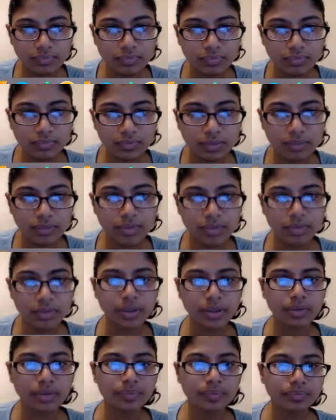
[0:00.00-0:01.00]
yep, there we go.
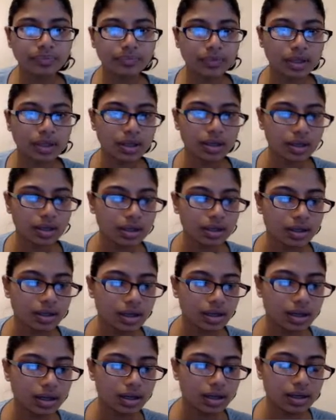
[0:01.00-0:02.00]

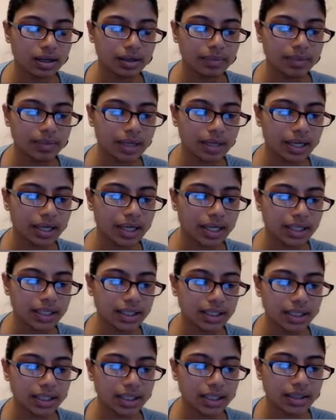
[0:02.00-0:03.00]
And
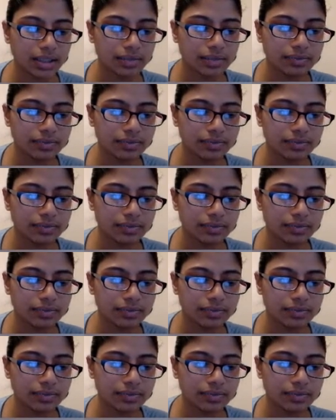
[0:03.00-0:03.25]
if,